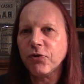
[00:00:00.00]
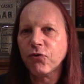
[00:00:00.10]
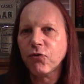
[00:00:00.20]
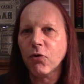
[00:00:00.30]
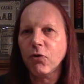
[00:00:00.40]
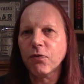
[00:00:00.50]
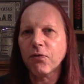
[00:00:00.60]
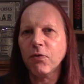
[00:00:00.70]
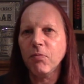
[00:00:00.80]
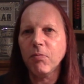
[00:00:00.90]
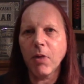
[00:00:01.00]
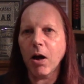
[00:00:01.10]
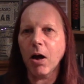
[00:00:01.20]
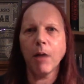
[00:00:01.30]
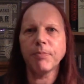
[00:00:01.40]
is drawn from,
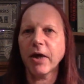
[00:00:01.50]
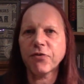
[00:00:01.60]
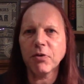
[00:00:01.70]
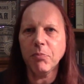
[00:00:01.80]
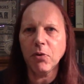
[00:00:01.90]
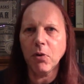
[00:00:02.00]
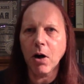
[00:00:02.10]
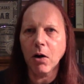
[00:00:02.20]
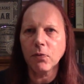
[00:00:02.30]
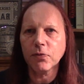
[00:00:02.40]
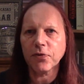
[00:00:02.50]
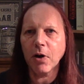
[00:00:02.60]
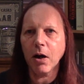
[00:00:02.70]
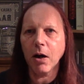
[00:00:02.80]
I'm guessing, boreholes,